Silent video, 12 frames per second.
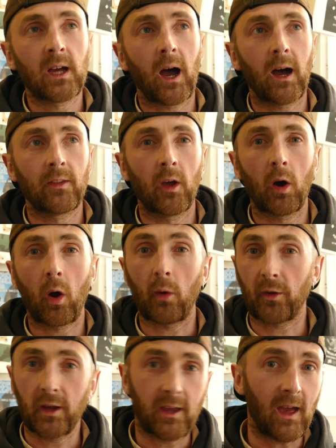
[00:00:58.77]
and
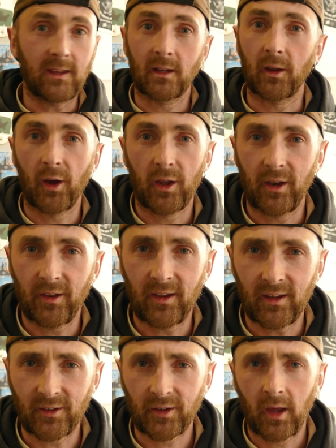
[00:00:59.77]
hopefully get you learning
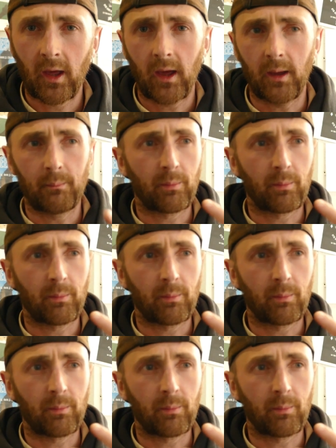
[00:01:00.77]
these in